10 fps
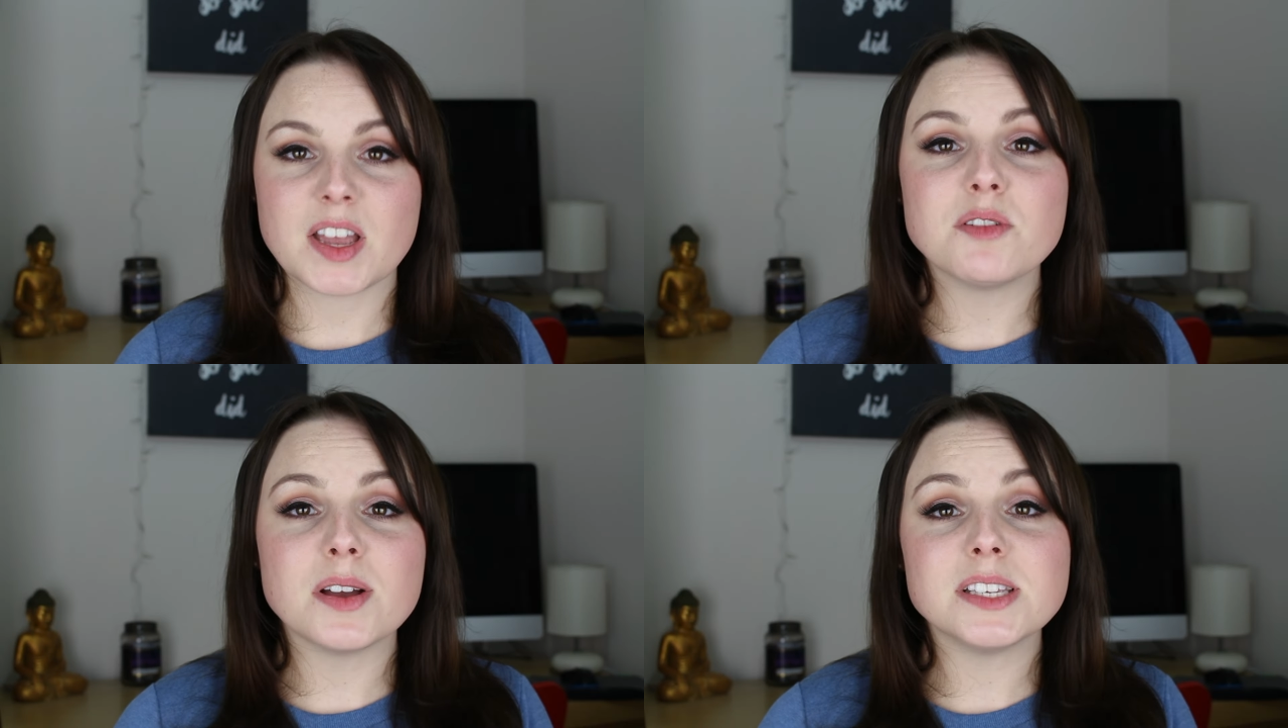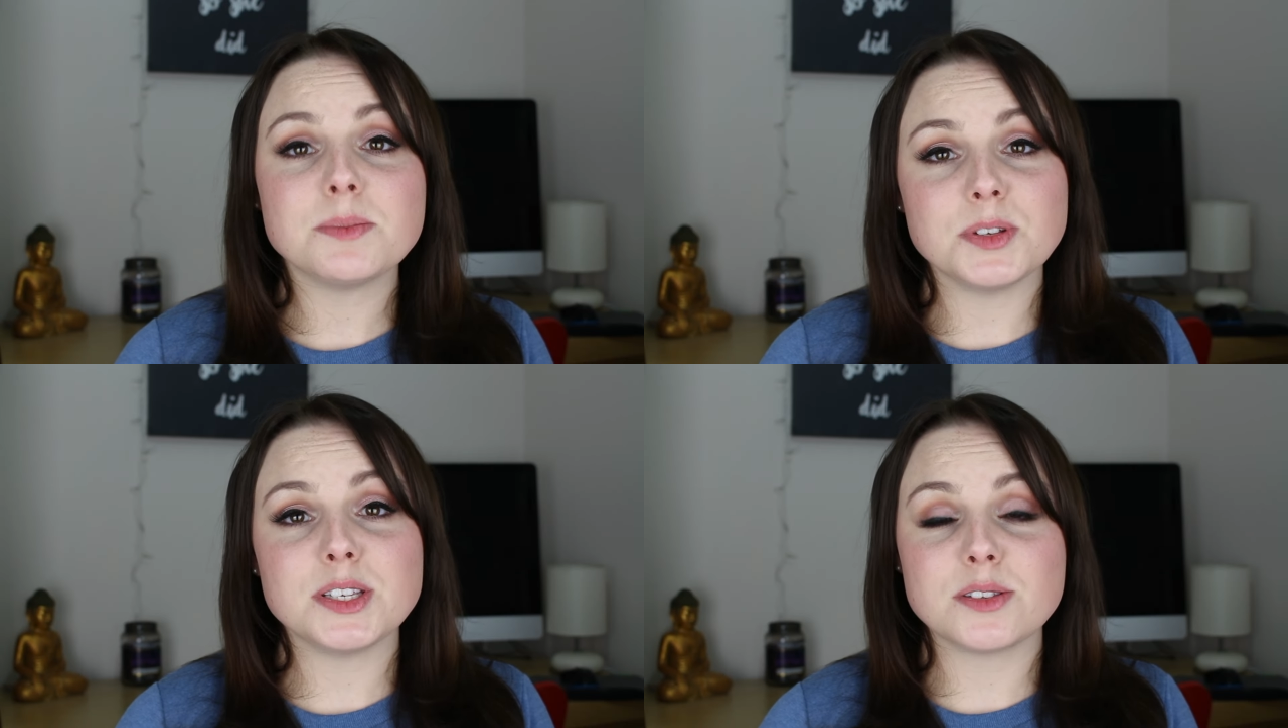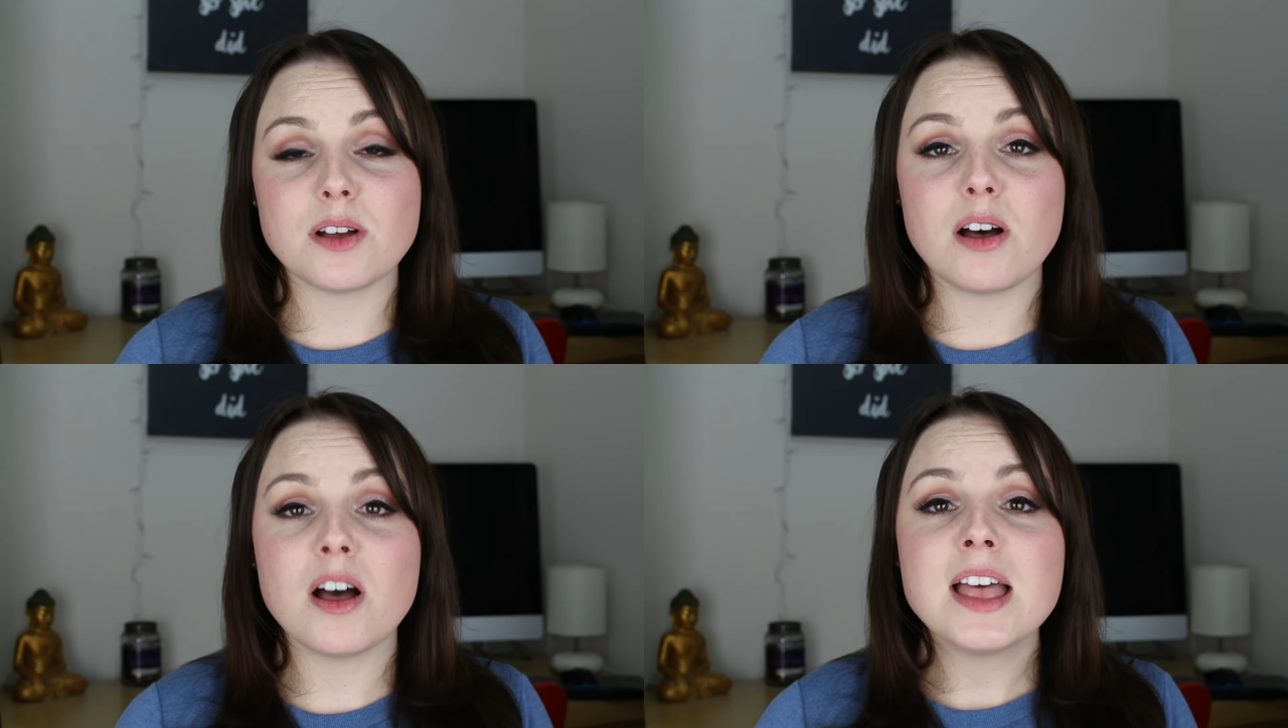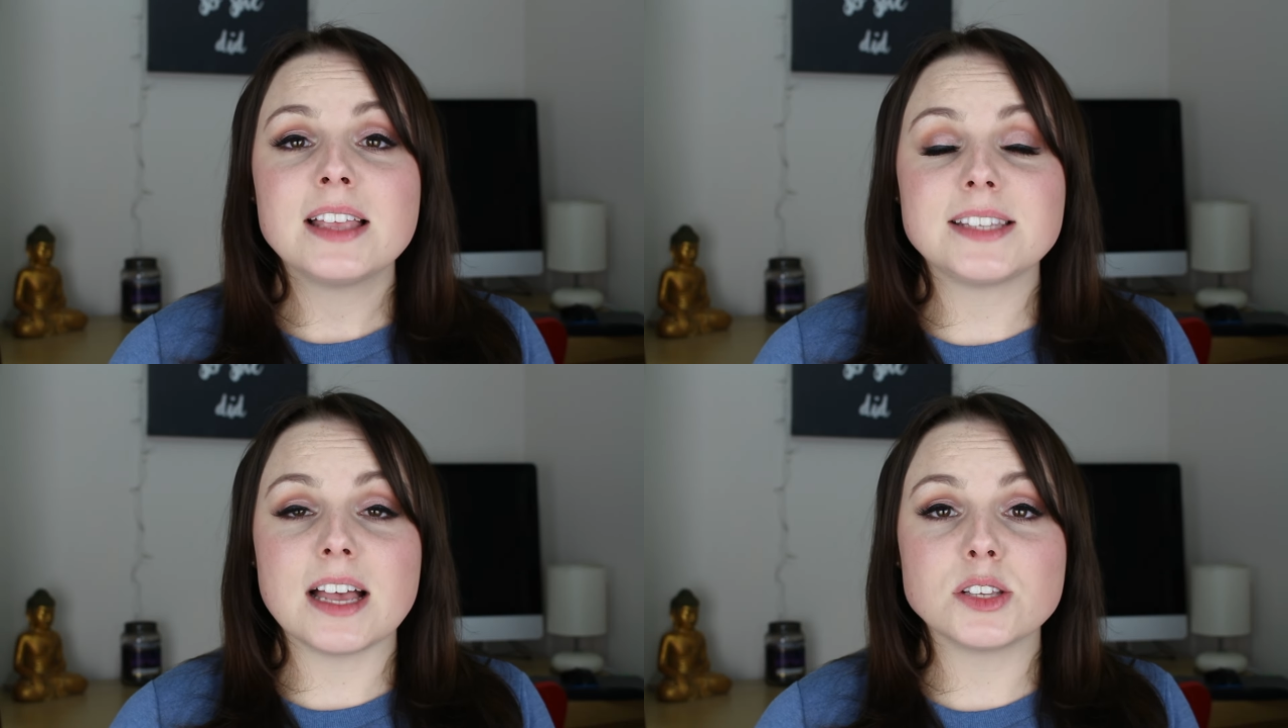Rose's Beauty Store
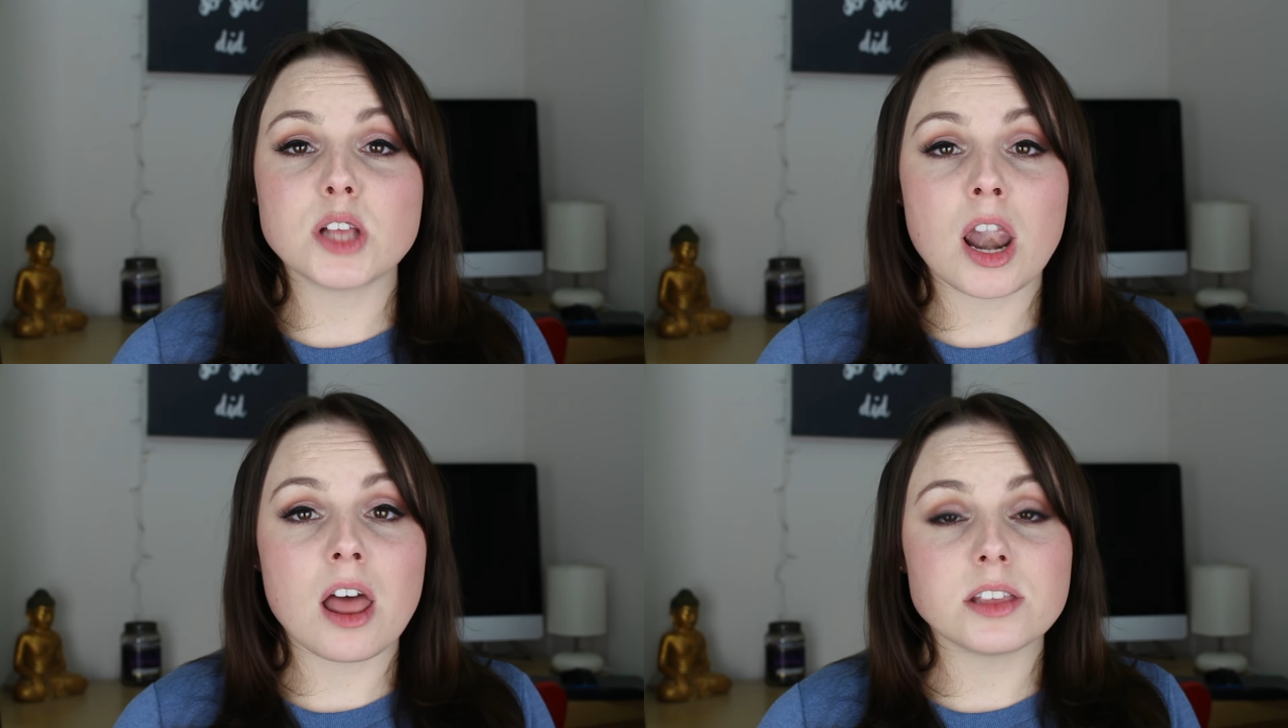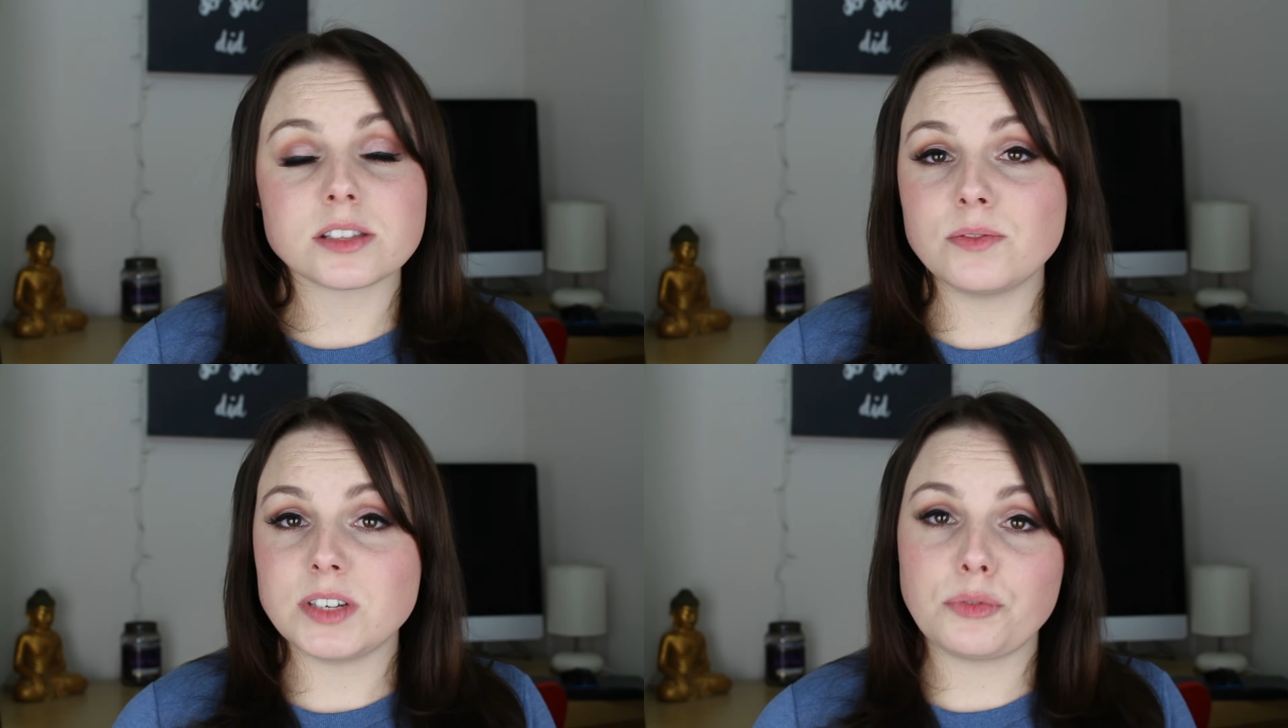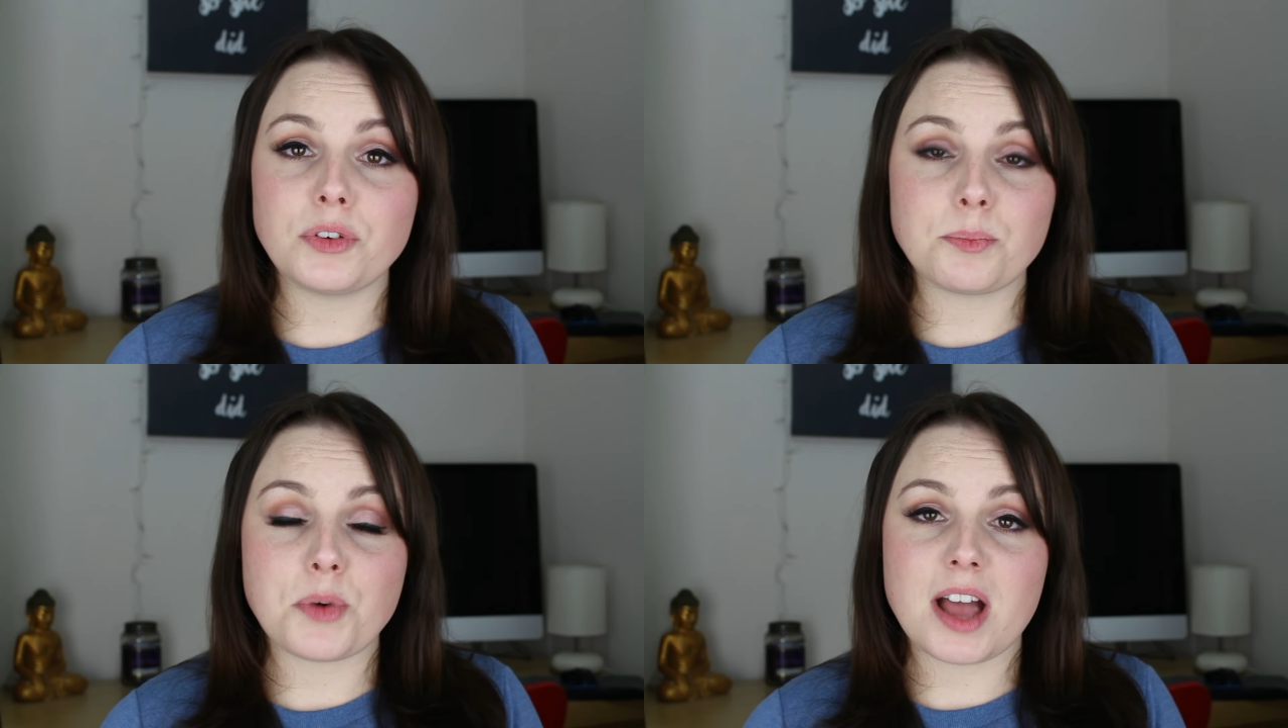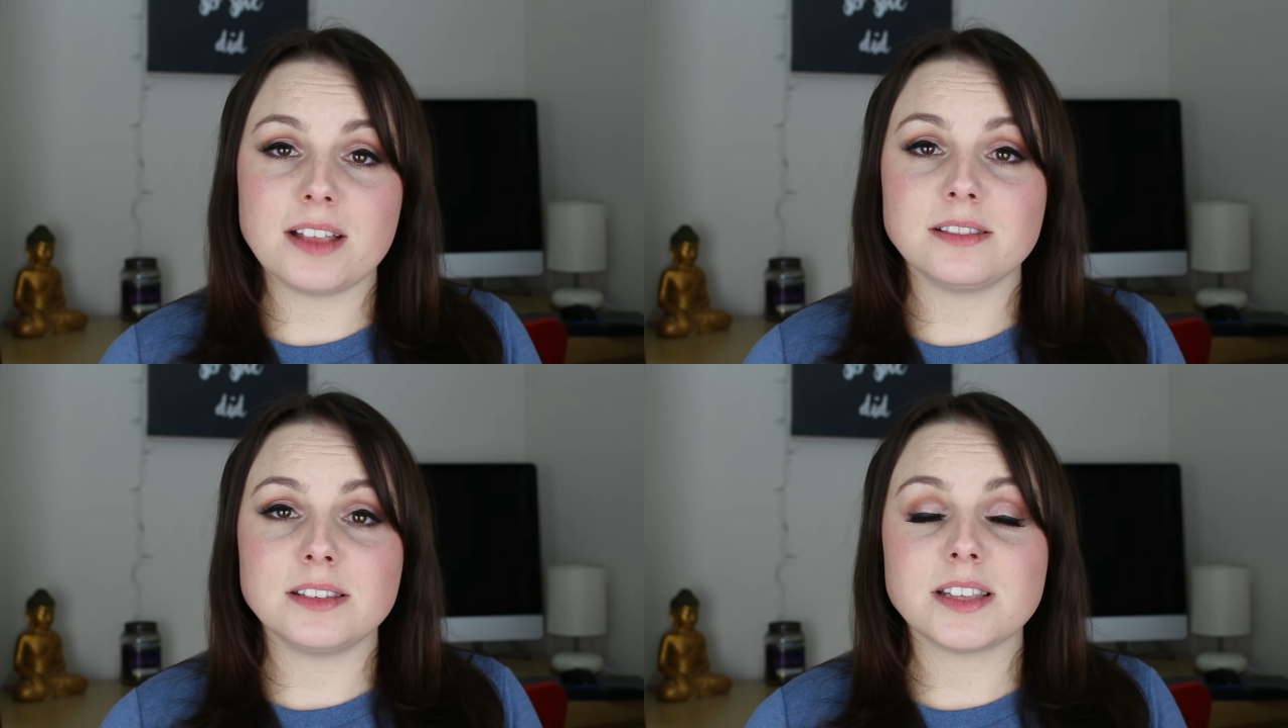sells lots of different
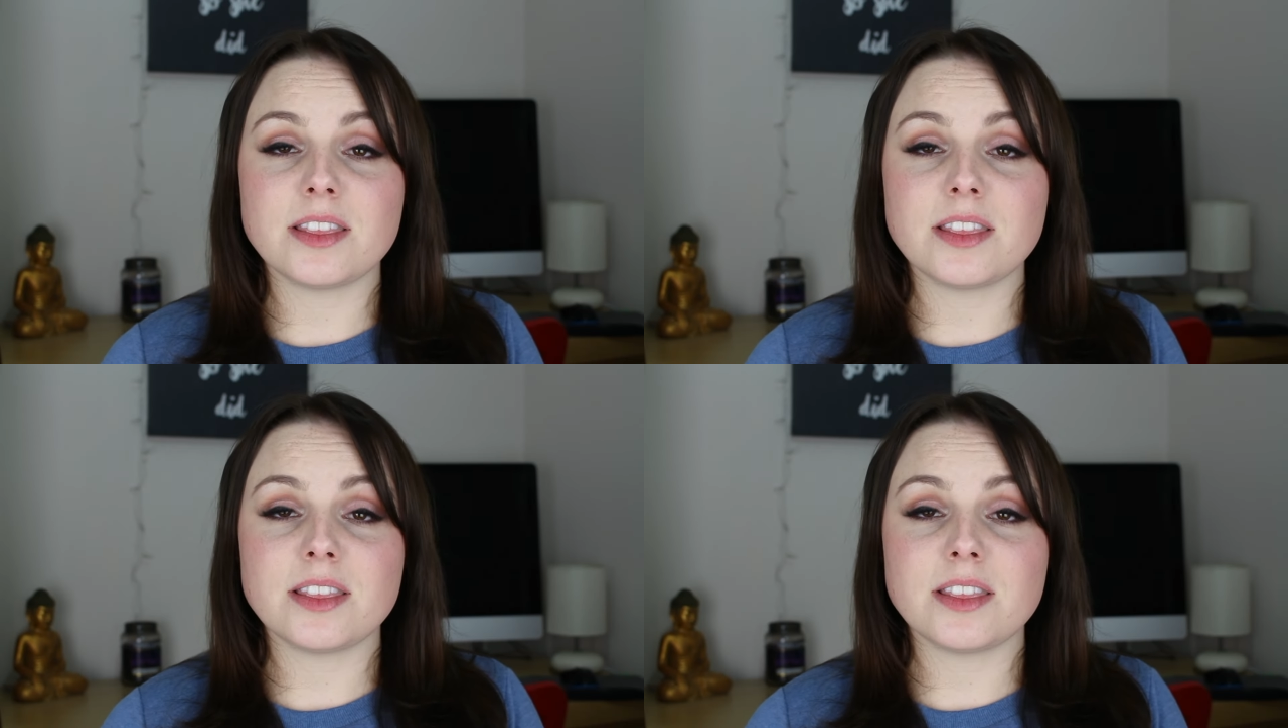brands